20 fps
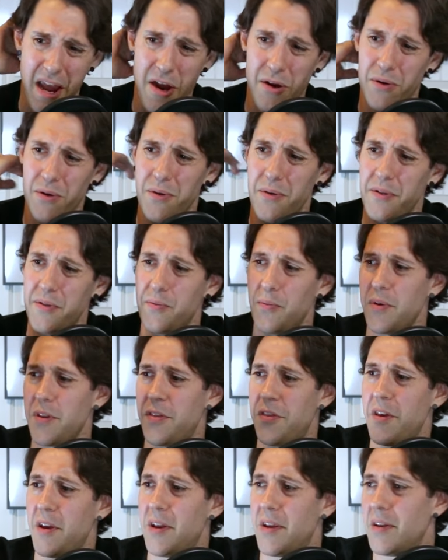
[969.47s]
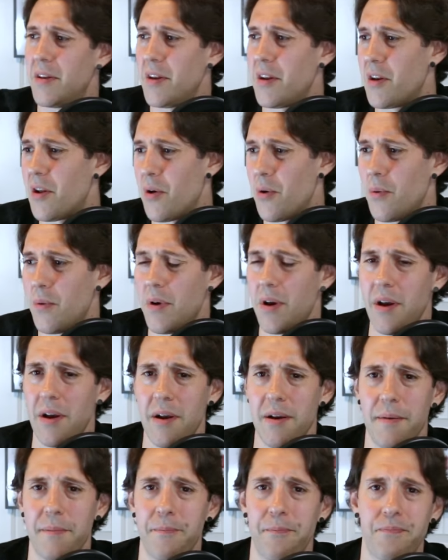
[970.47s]
errors within, you
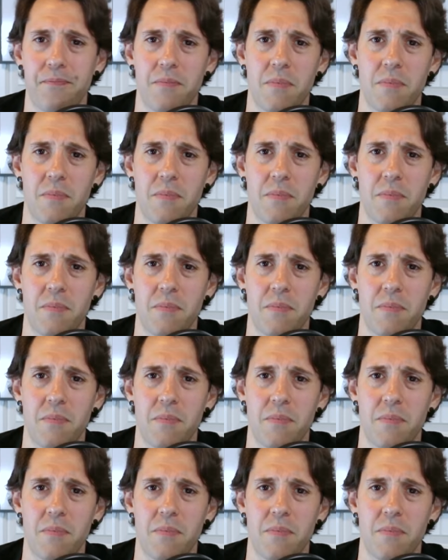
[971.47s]
know,